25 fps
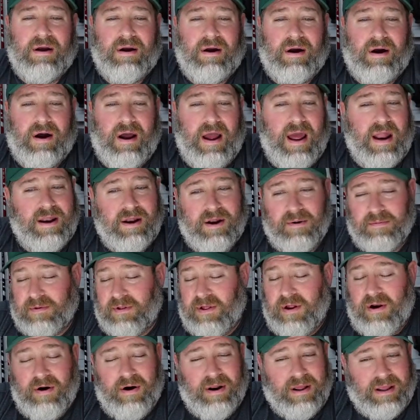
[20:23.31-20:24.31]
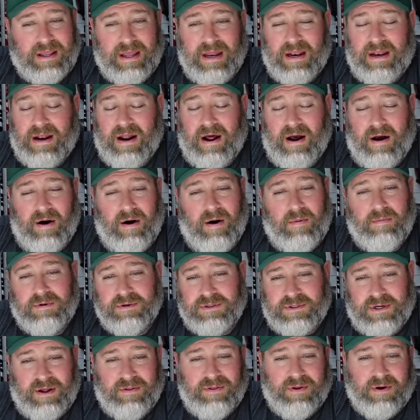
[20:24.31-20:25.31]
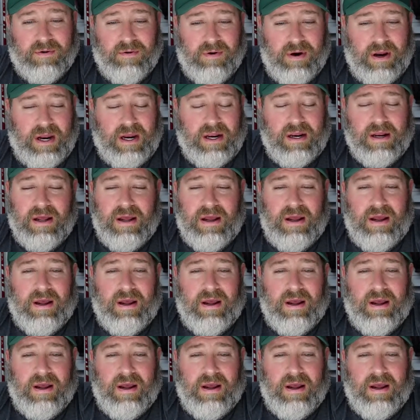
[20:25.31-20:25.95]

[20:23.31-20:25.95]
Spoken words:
Ended up clearing it, getting almost on the green.